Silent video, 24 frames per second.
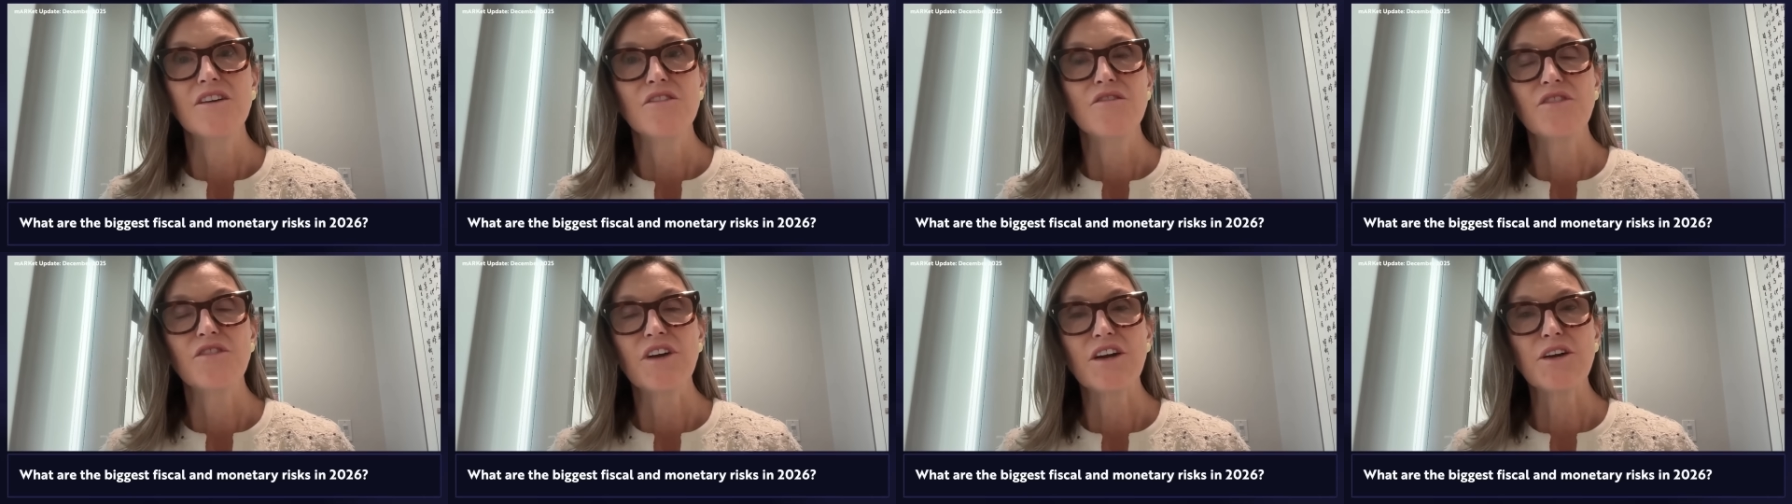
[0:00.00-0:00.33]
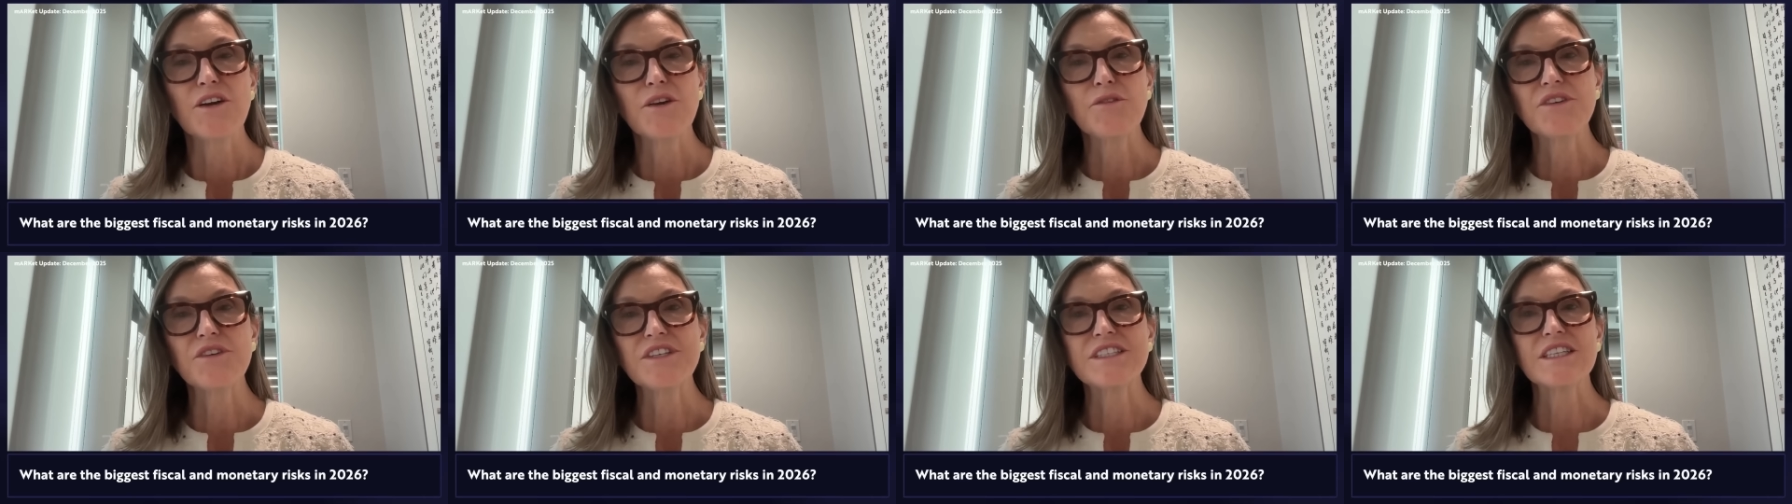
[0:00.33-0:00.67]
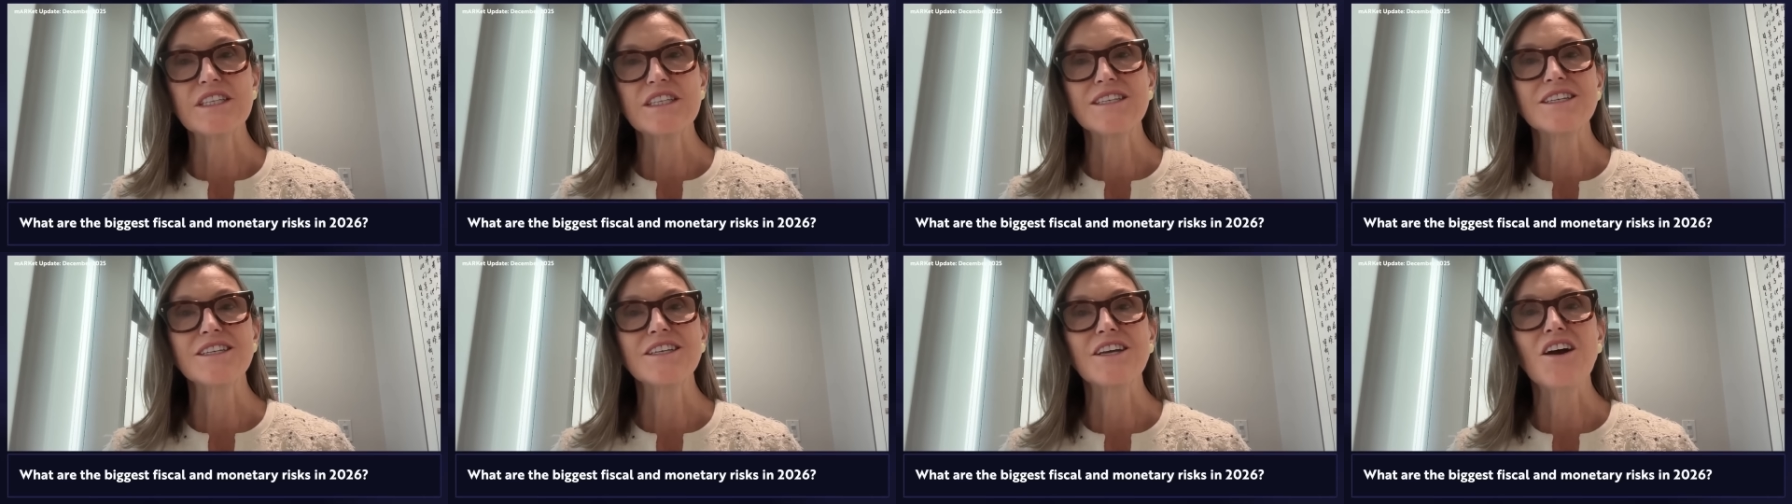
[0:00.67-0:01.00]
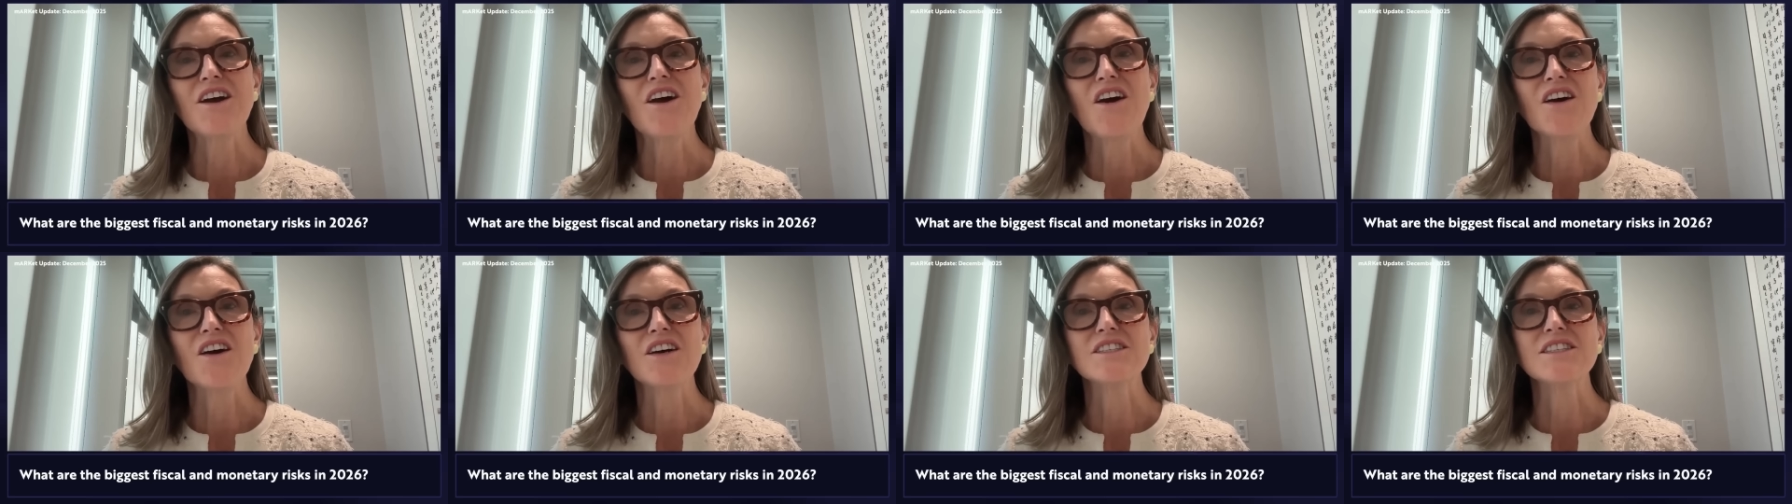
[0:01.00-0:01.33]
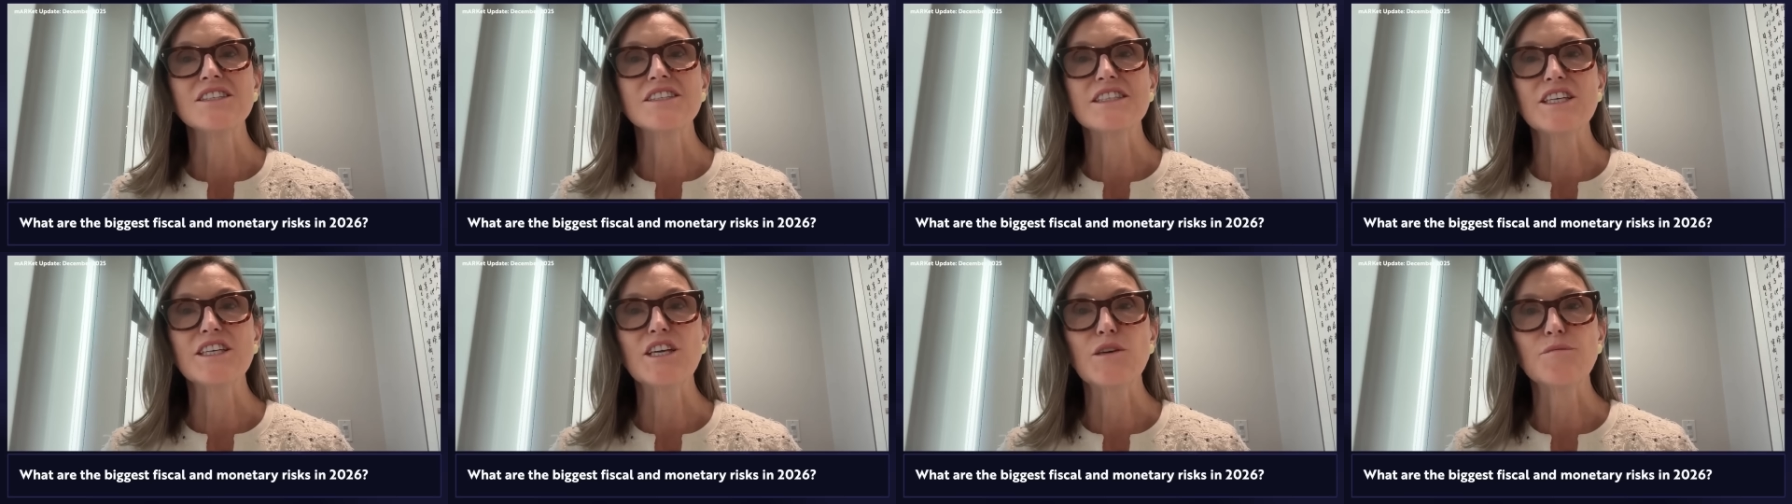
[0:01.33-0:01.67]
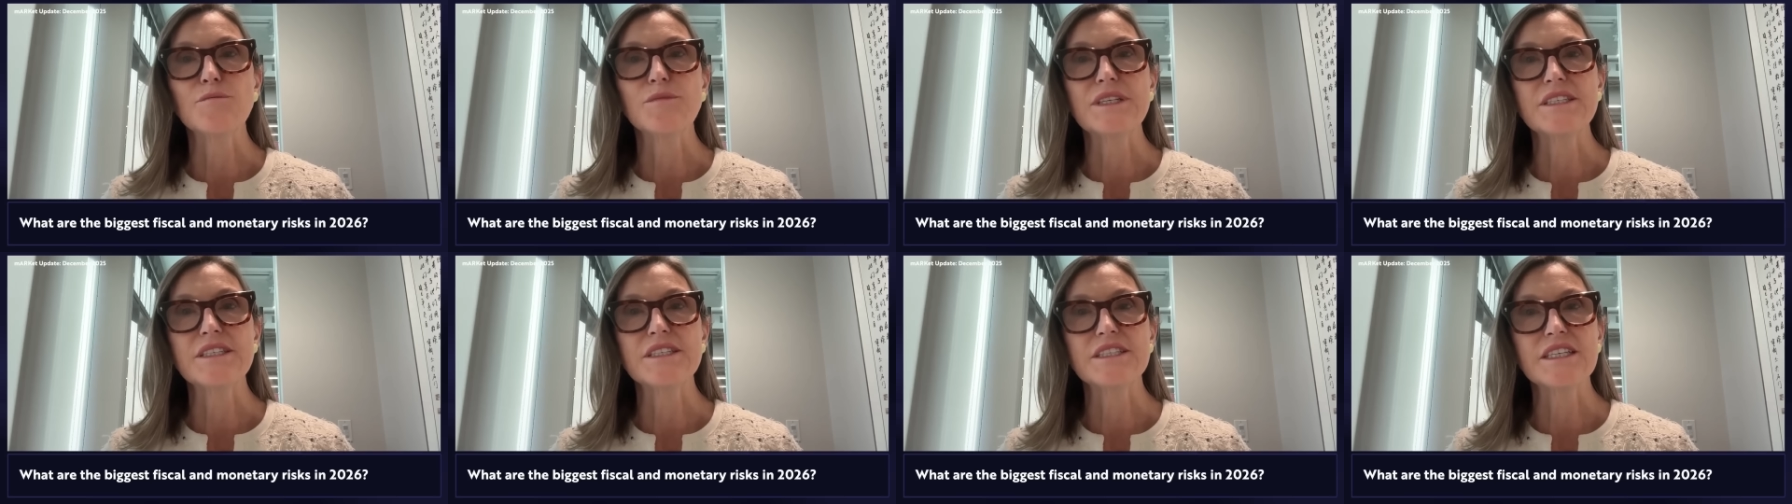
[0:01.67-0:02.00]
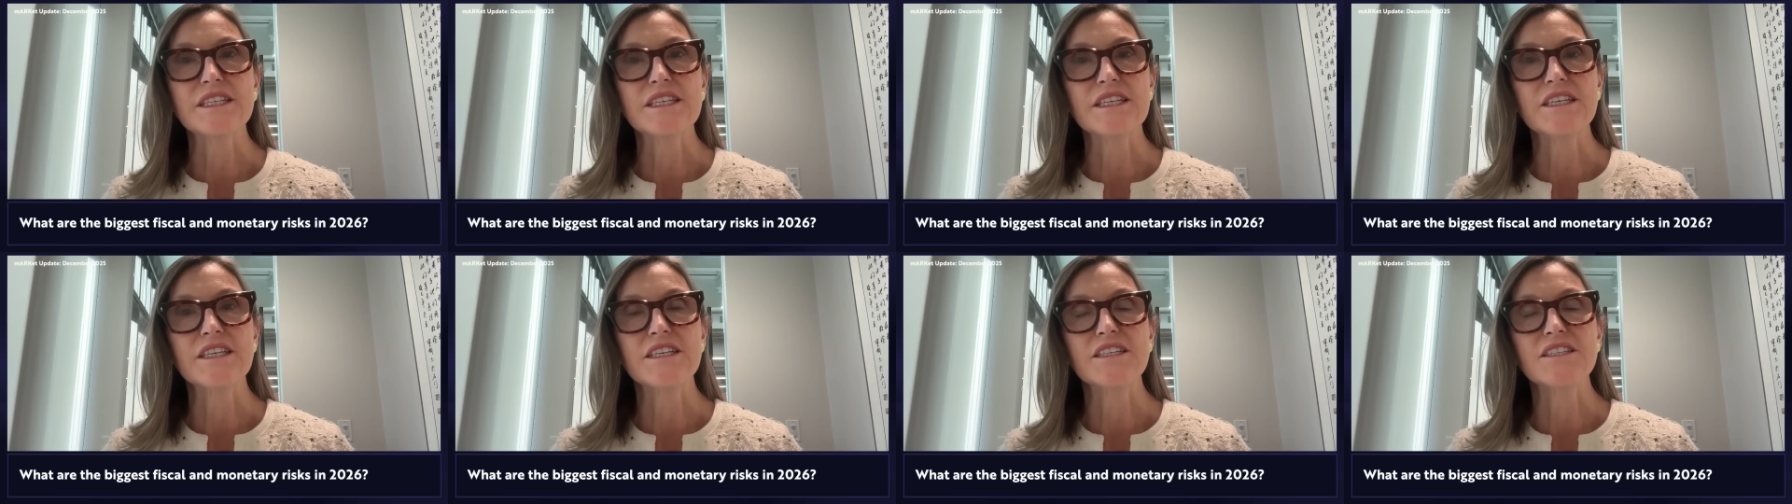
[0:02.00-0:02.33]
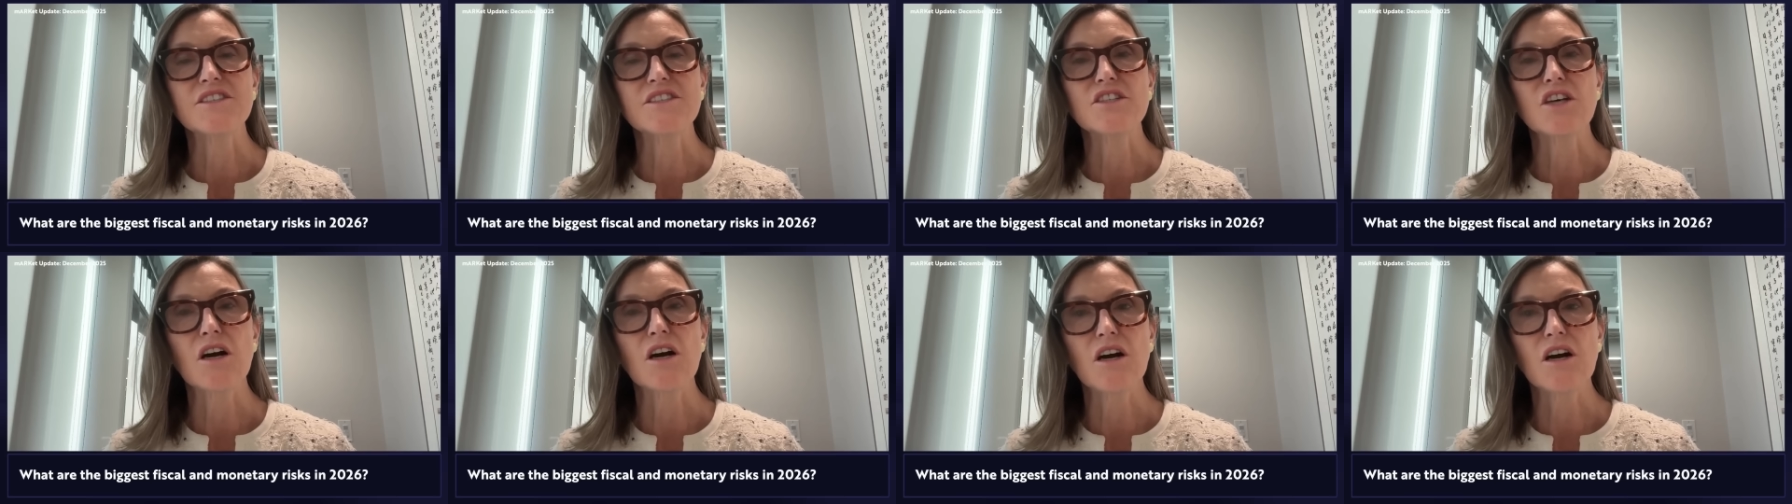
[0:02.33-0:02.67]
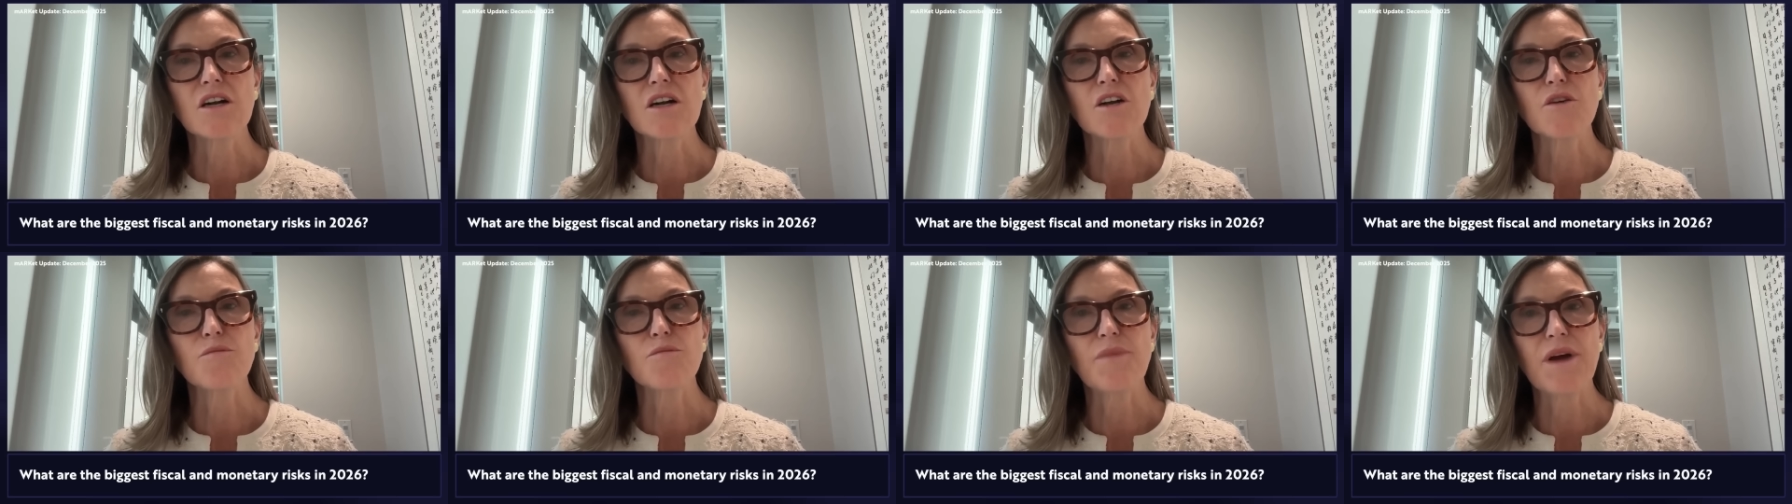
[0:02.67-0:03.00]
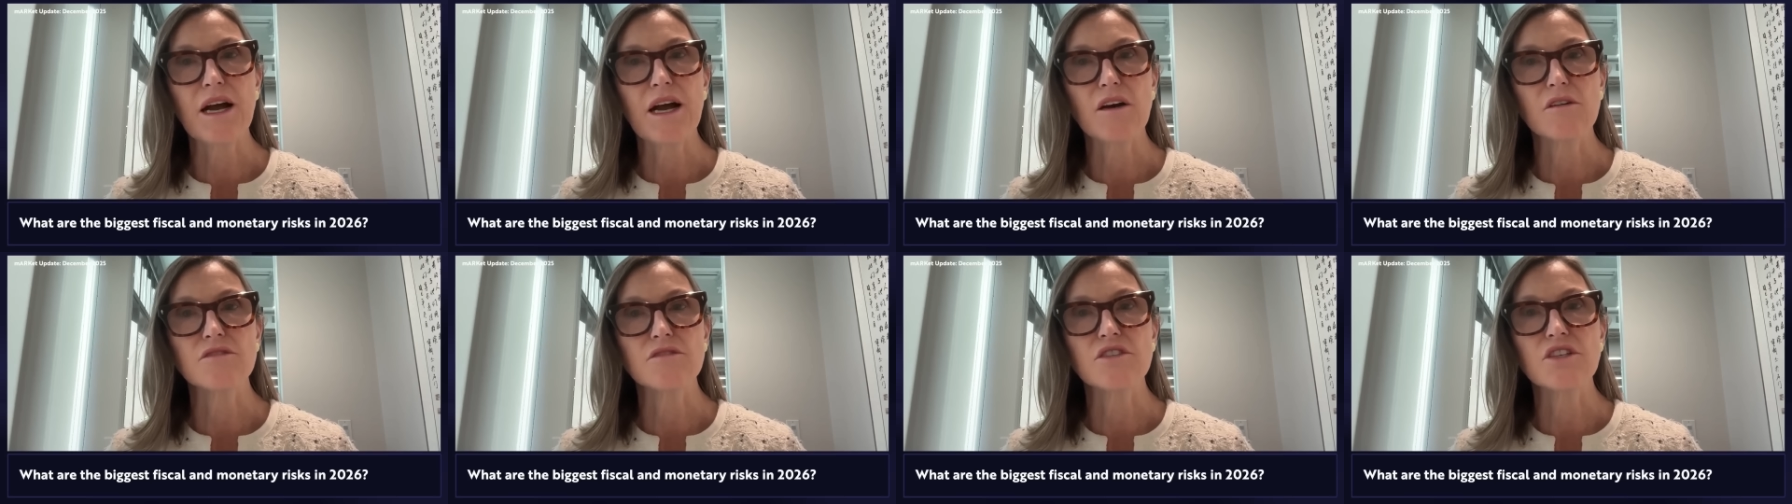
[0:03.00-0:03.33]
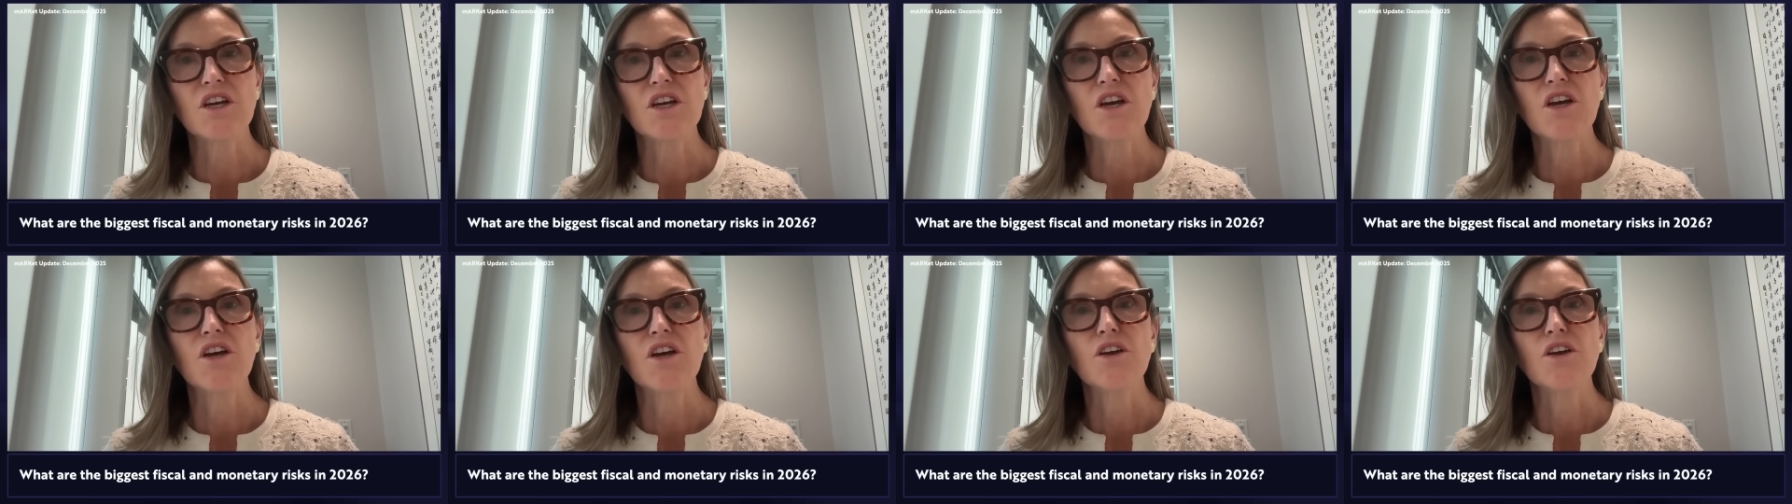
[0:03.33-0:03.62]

very recently on CNBC, talk about